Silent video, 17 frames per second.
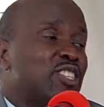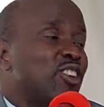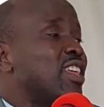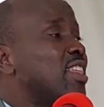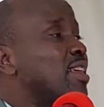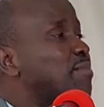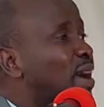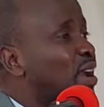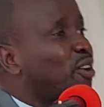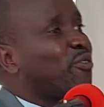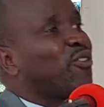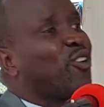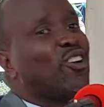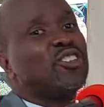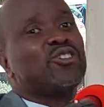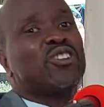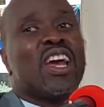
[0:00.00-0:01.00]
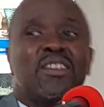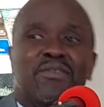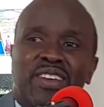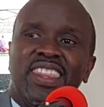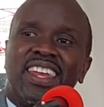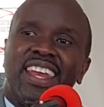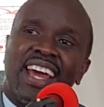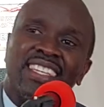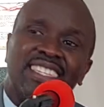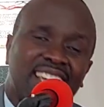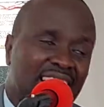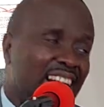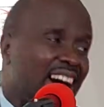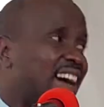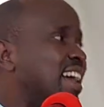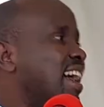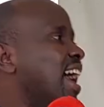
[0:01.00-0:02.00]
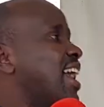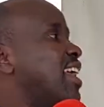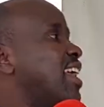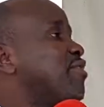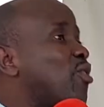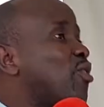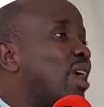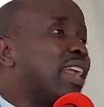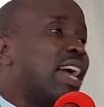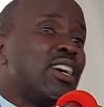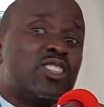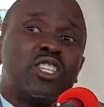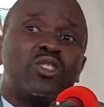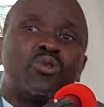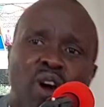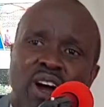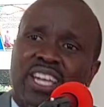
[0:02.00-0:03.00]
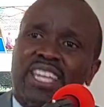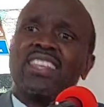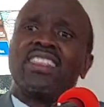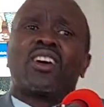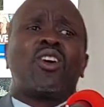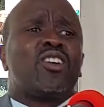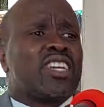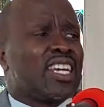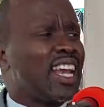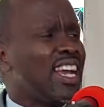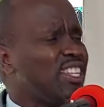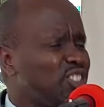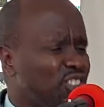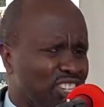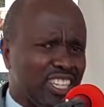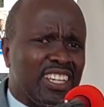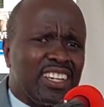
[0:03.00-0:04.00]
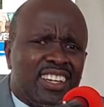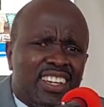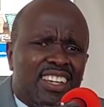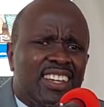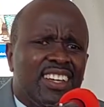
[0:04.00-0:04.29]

It's only the man of God driving the nice car, and everyone else is walking in the congregation.